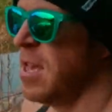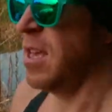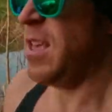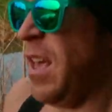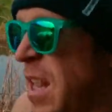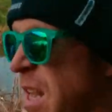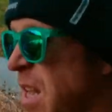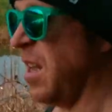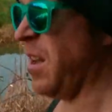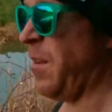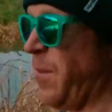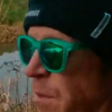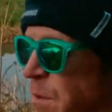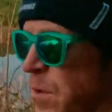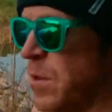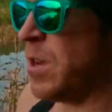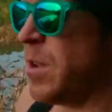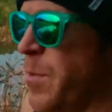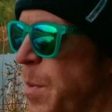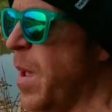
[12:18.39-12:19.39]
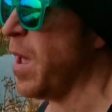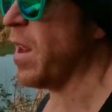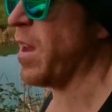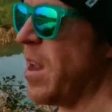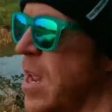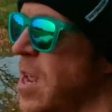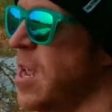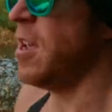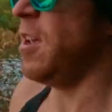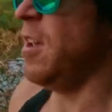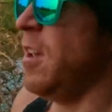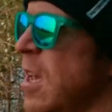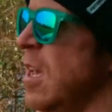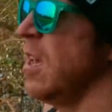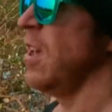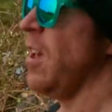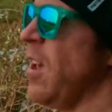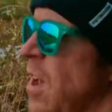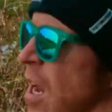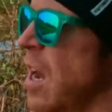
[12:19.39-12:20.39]
And I don't feel too bad.
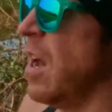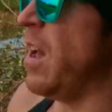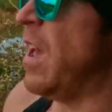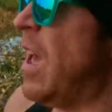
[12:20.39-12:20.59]
I